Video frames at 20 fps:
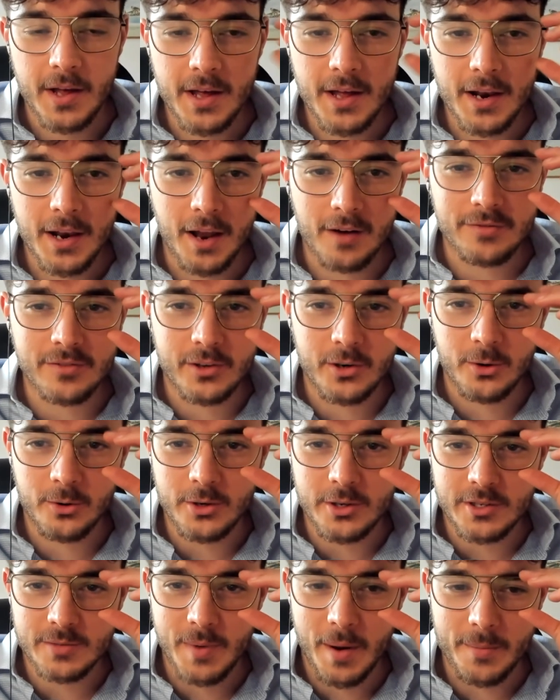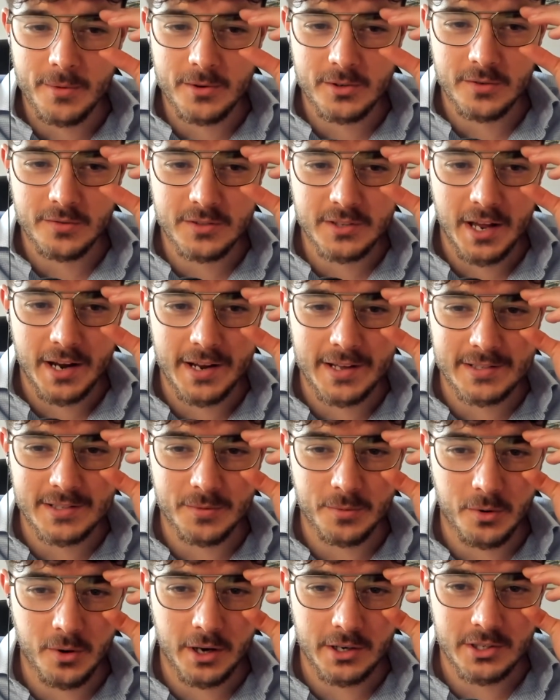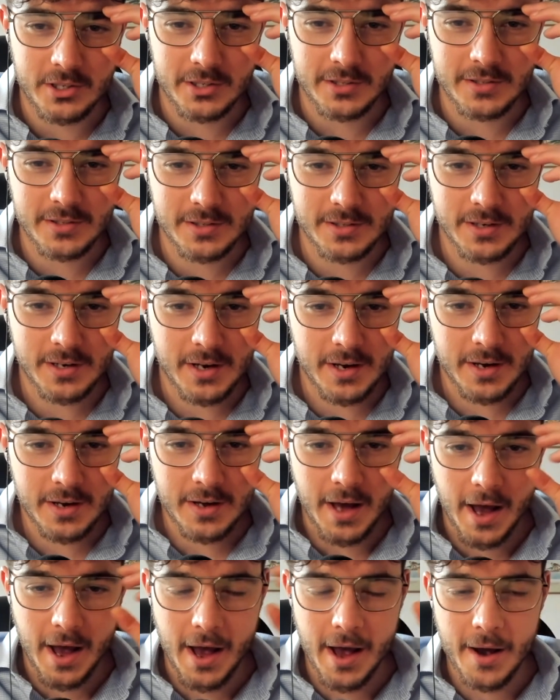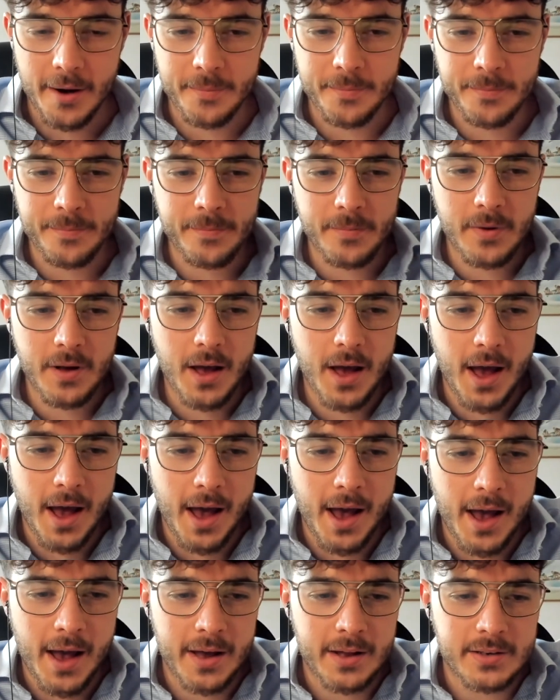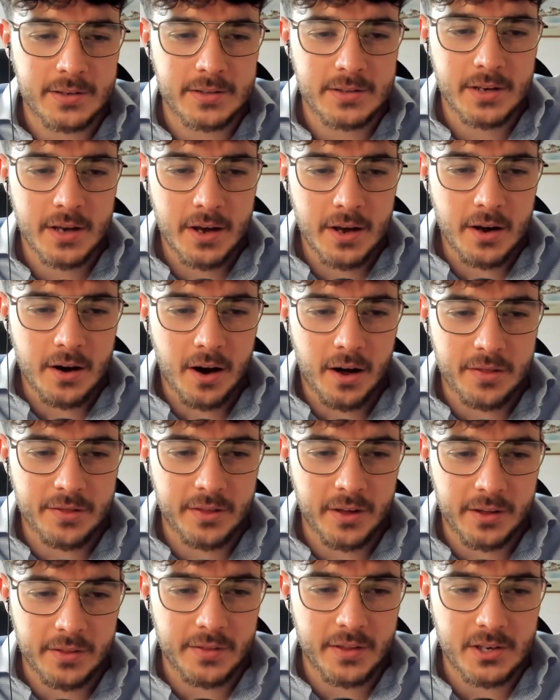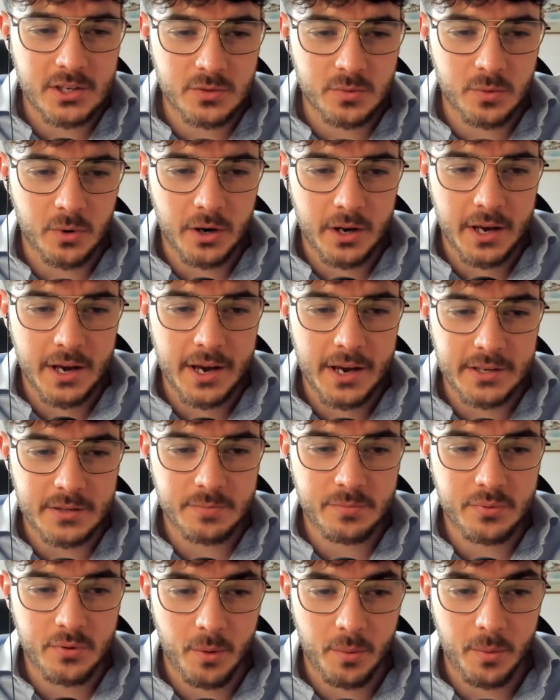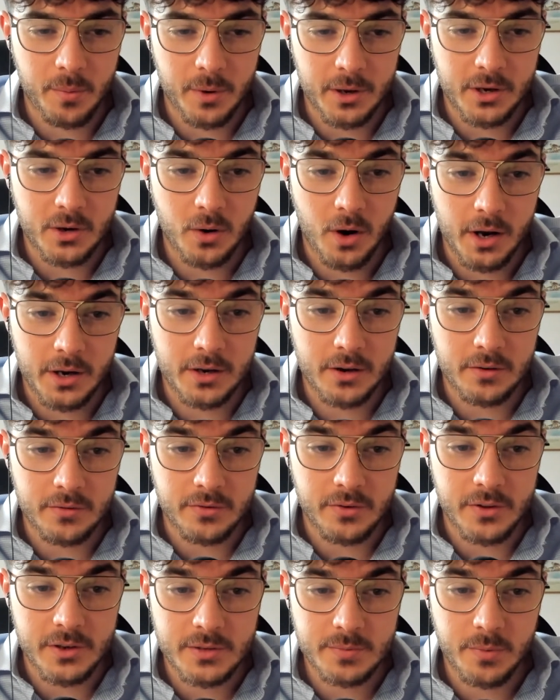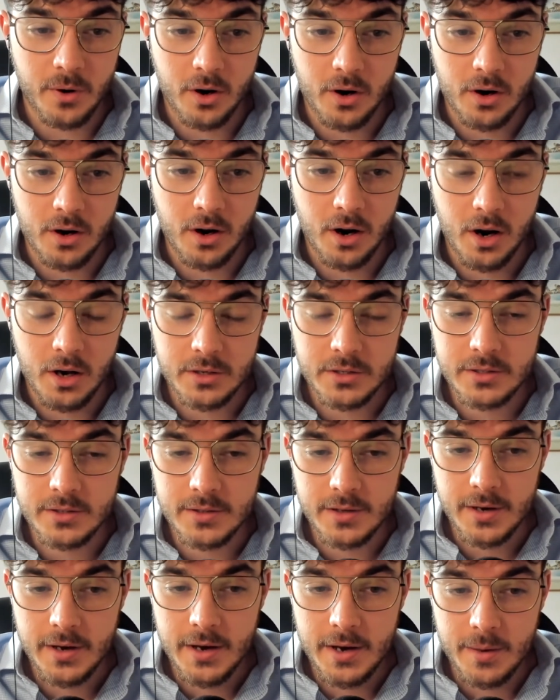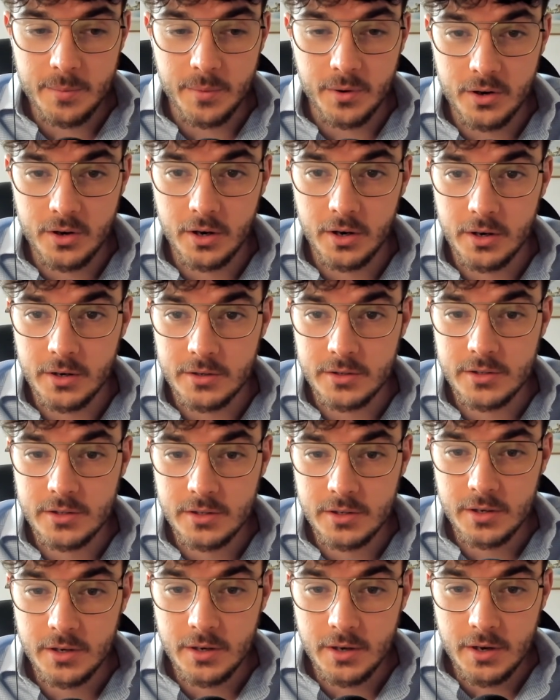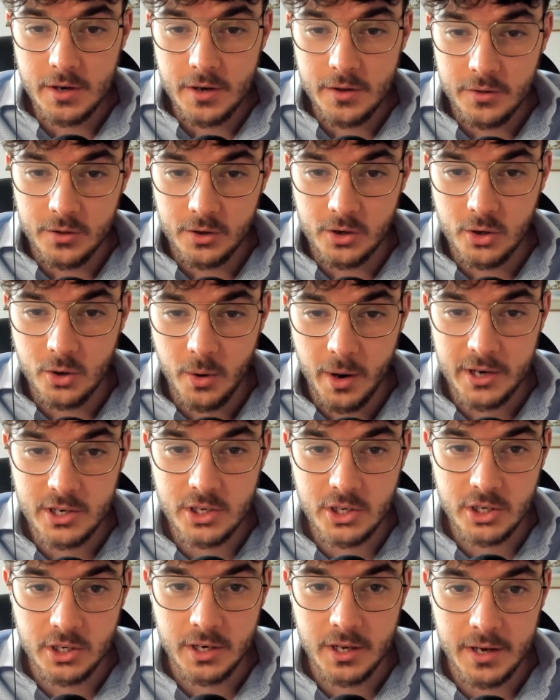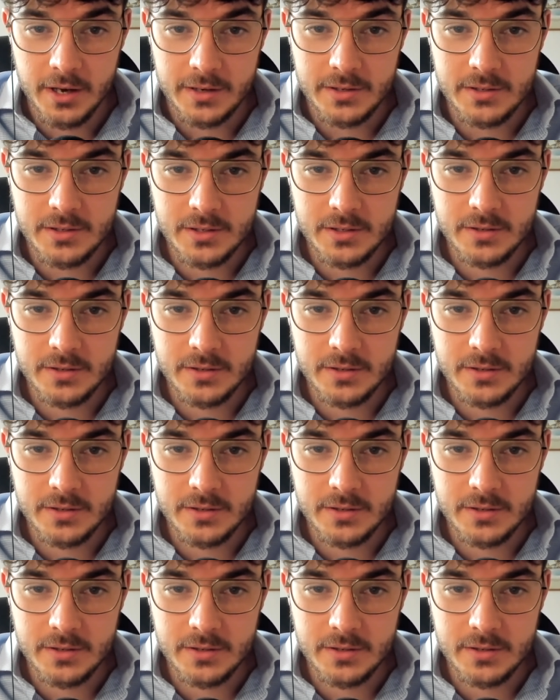lovely audience members who've sent in some questions. And I think this one here is probably quite good for this podcast because the question is